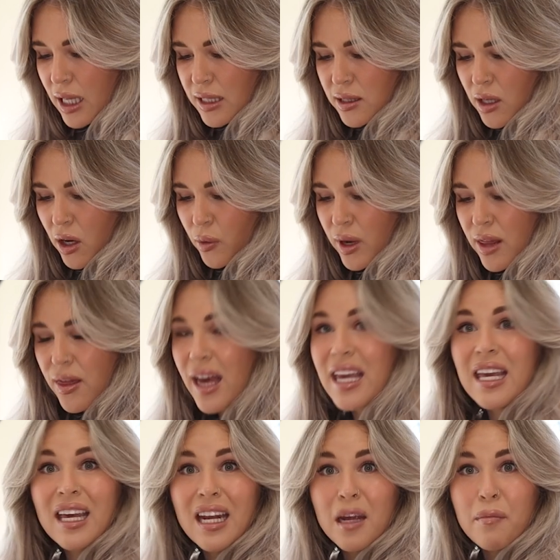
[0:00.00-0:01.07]
Let's go with a
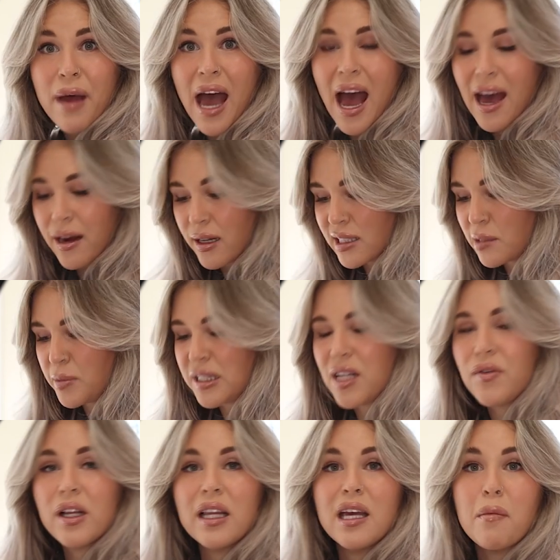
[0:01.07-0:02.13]
heating pad,
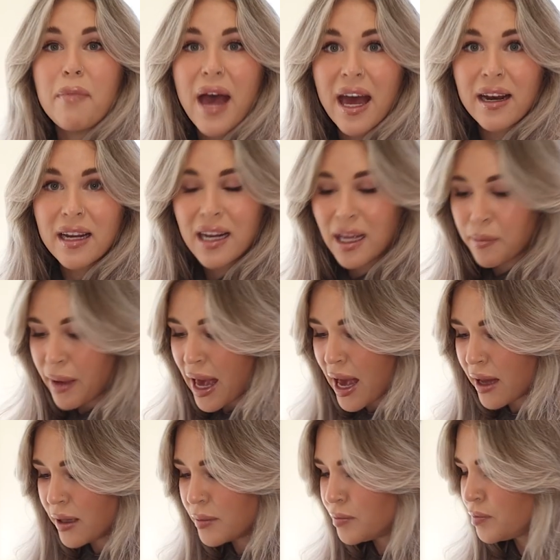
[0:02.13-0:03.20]
specifically a pet heating
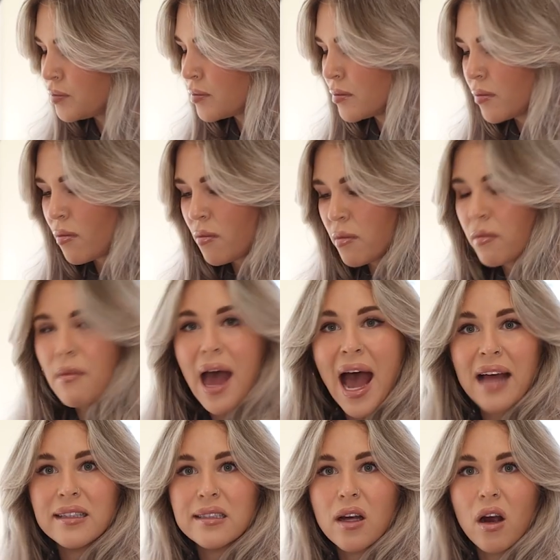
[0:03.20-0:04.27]
pad. Add to